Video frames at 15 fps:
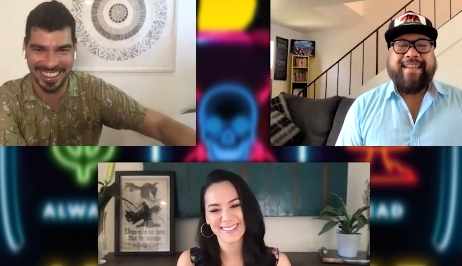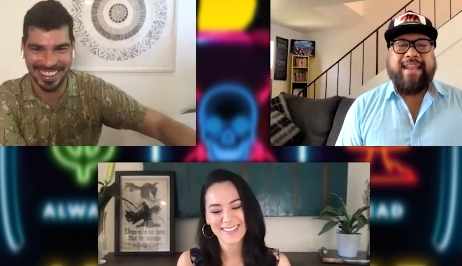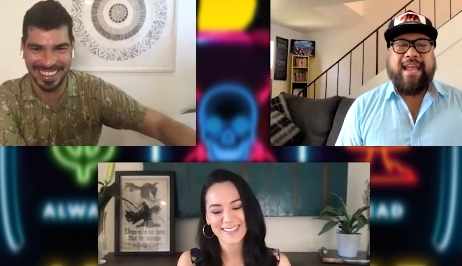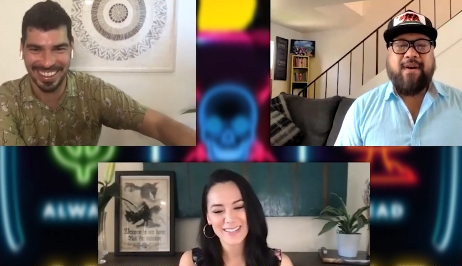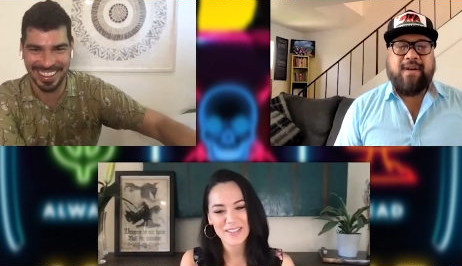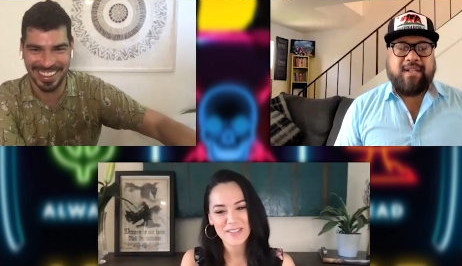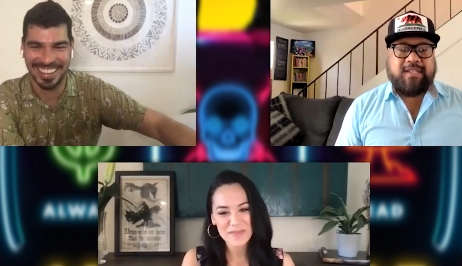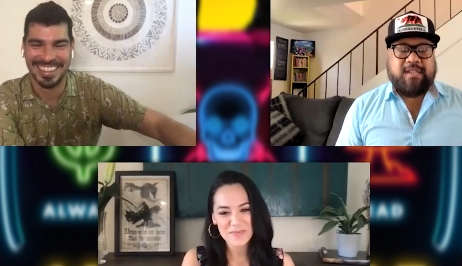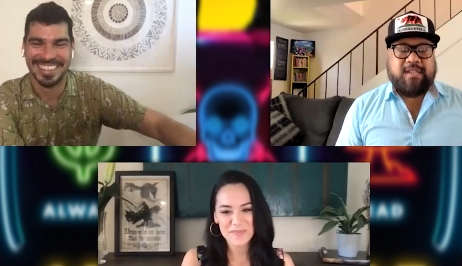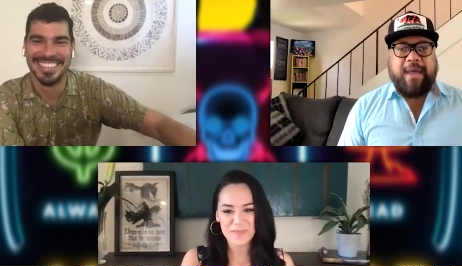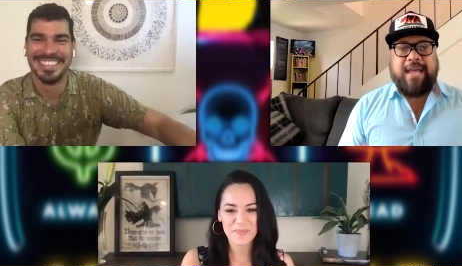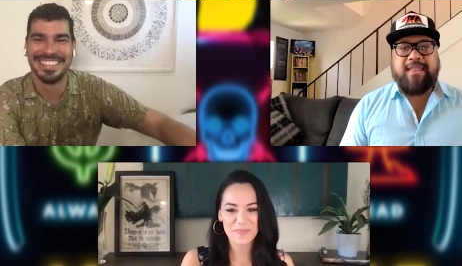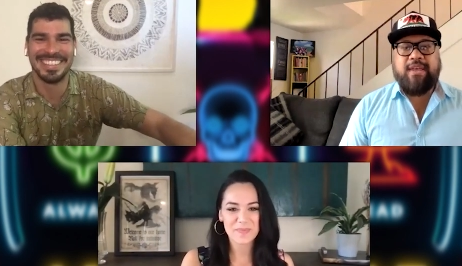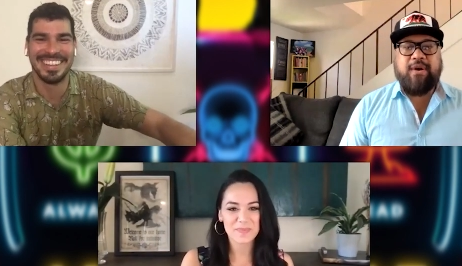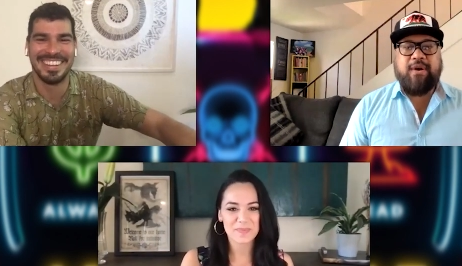Speaker 1: now,
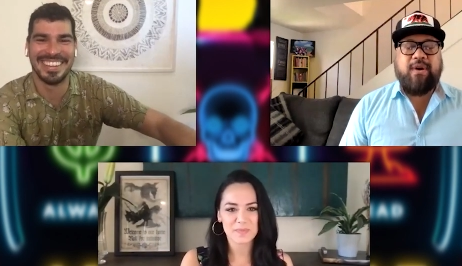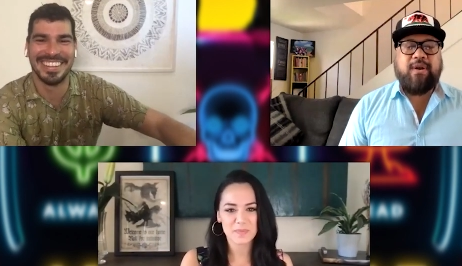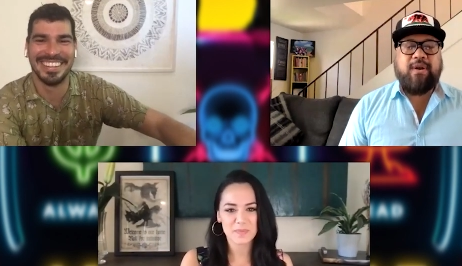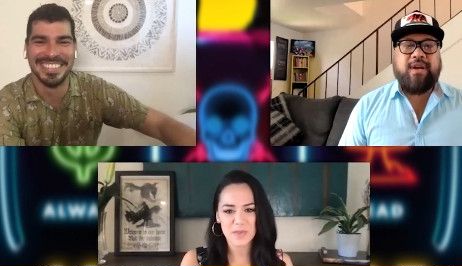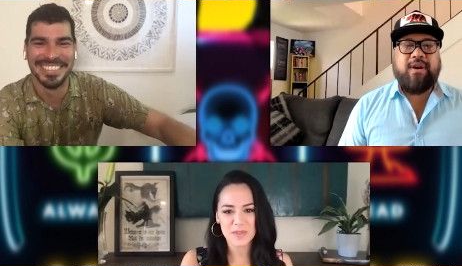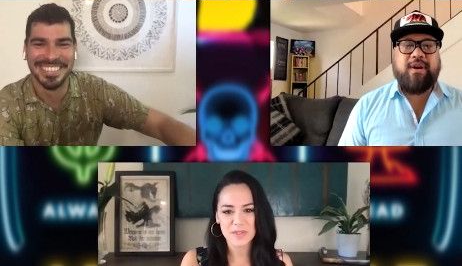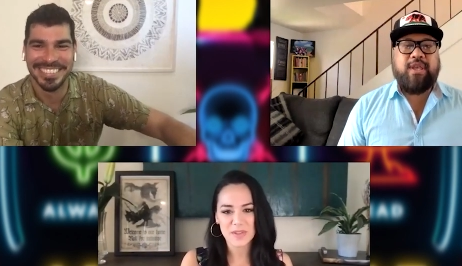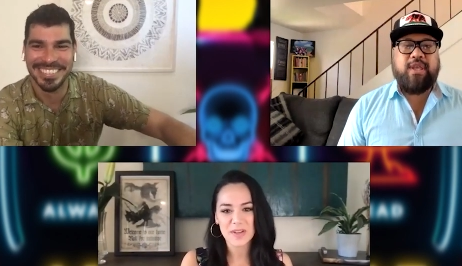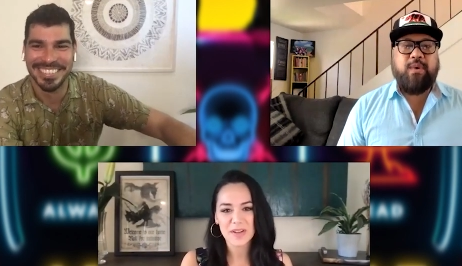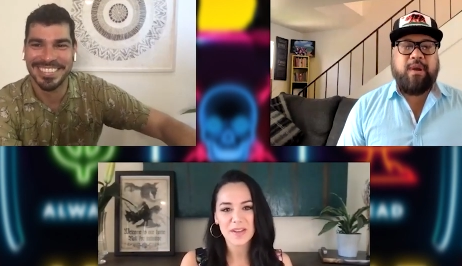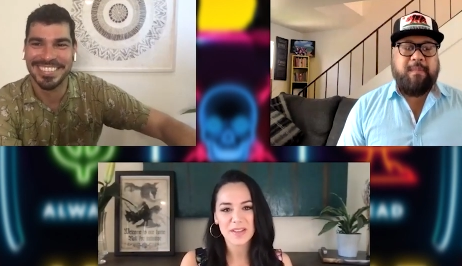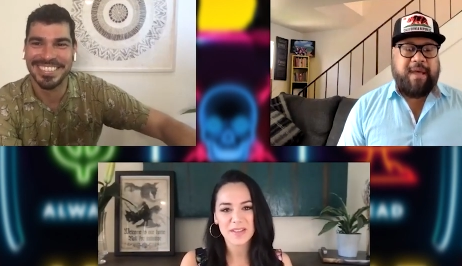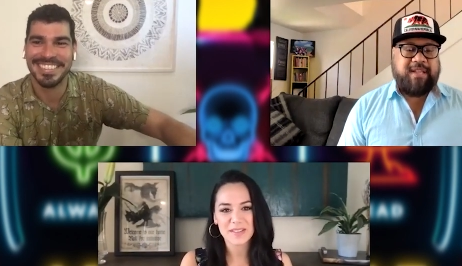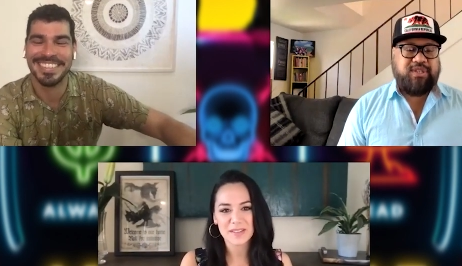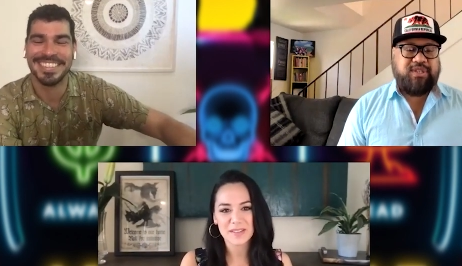Samantha, earlier you
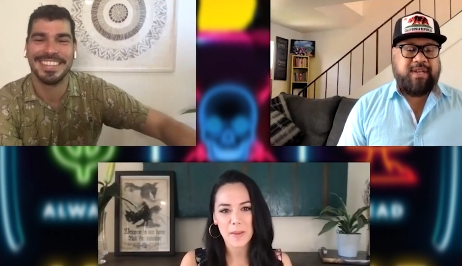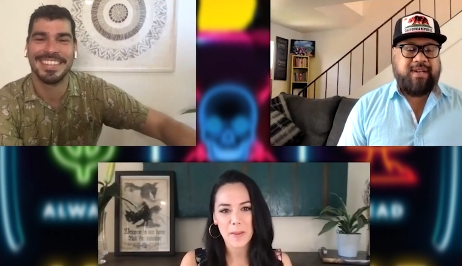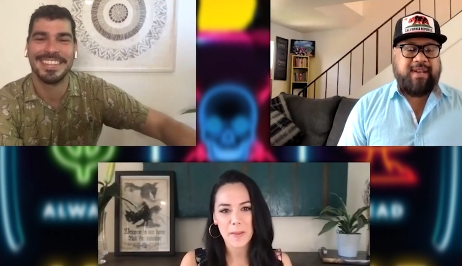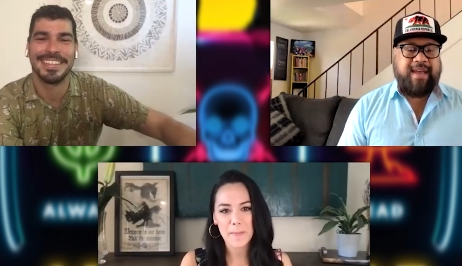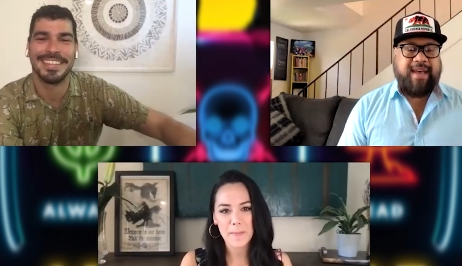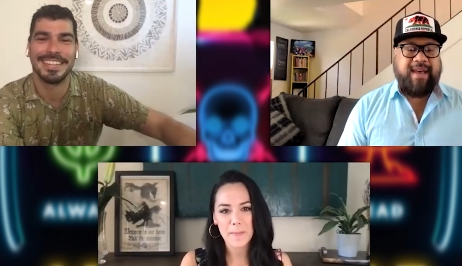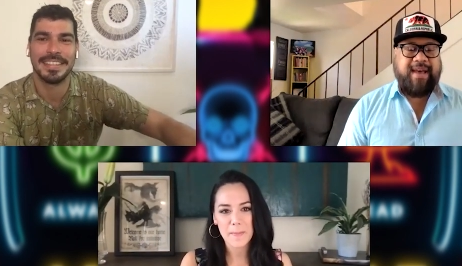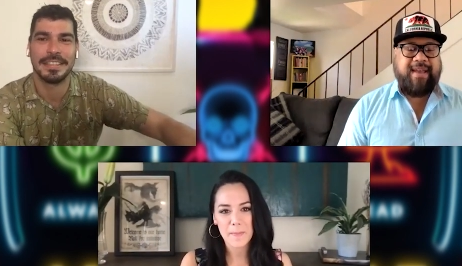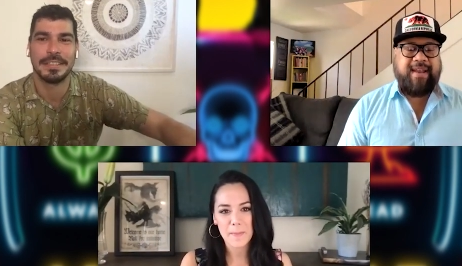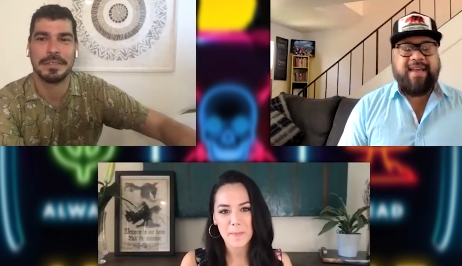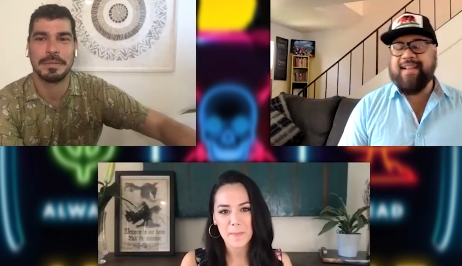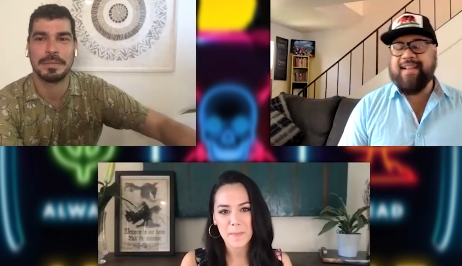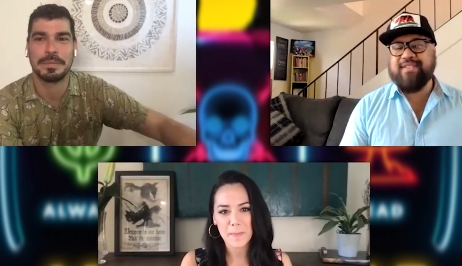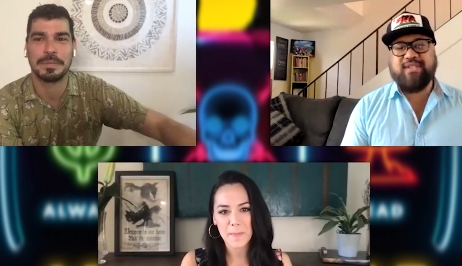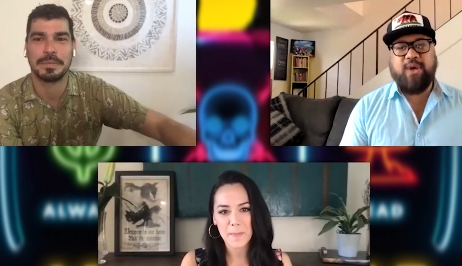had mentioned, and
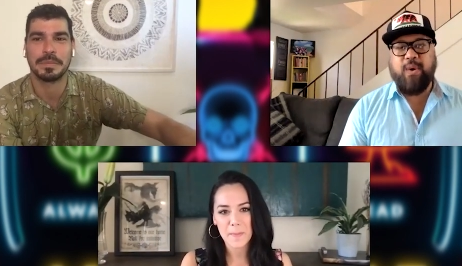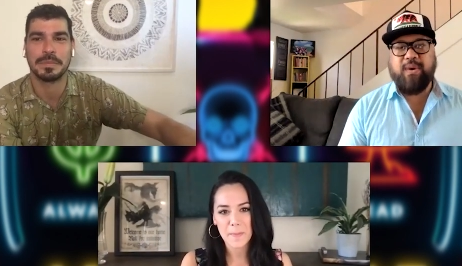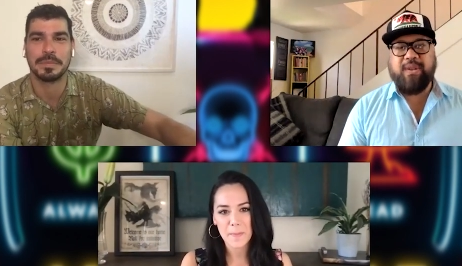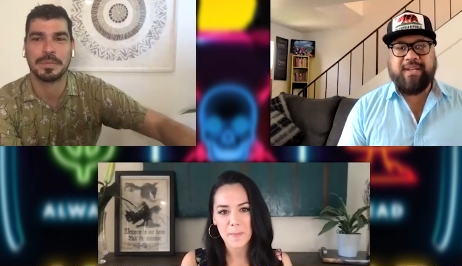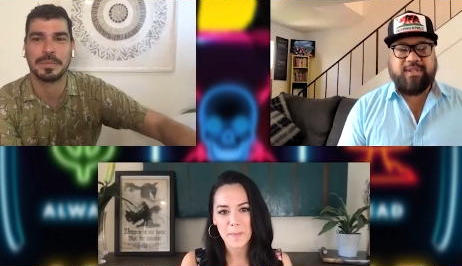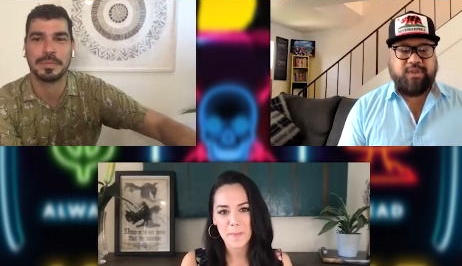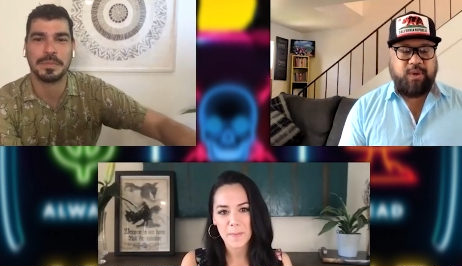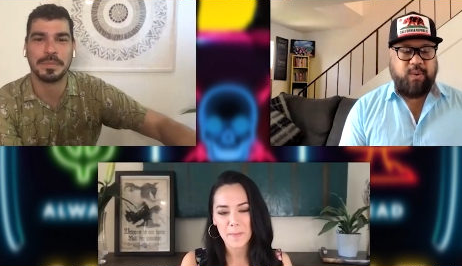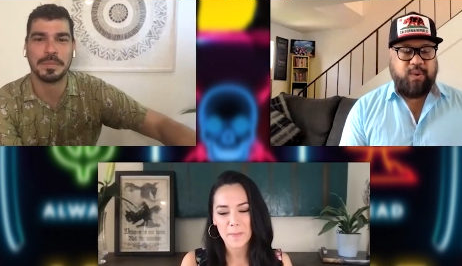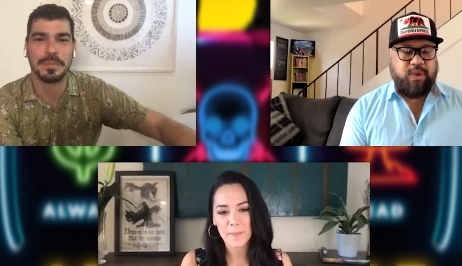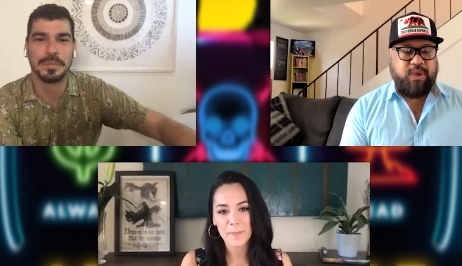and it's totally true.